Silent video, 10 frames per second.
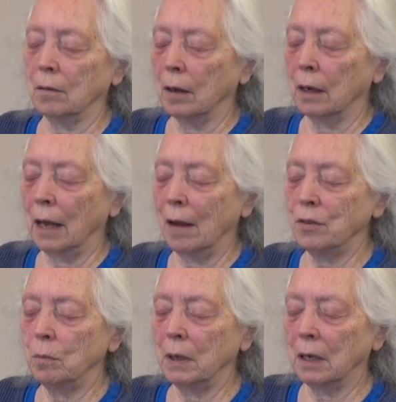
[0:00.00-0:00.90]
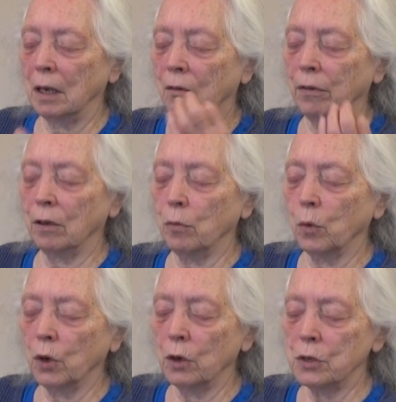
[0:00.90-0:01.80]
I have to be careful of
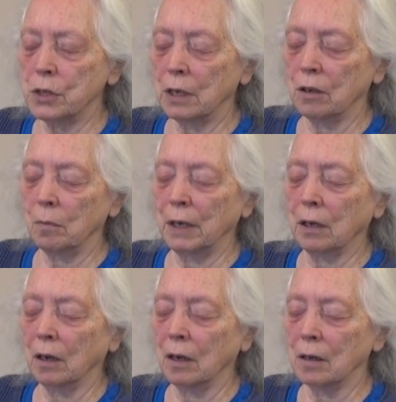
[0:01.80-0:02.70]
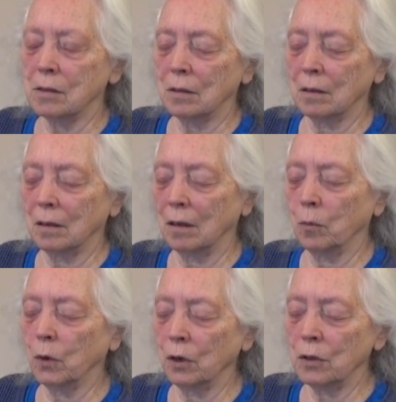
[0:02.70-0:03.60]
words here because
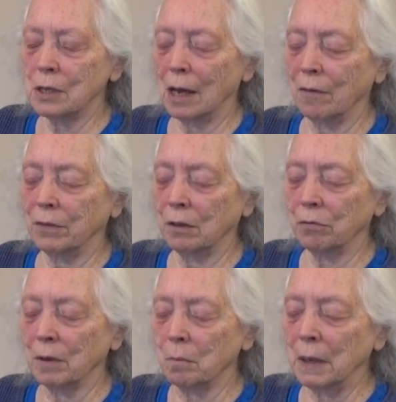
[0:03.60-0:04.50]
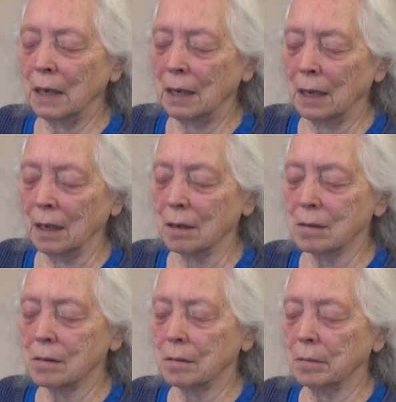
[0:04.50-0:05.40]
words have different
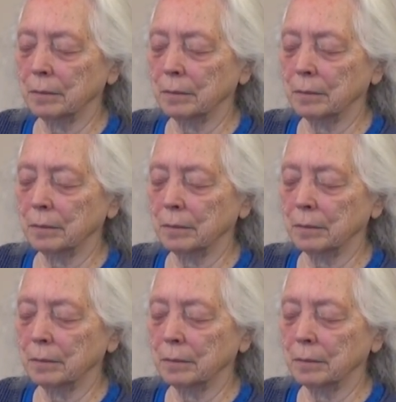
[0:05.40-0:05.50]
meanings.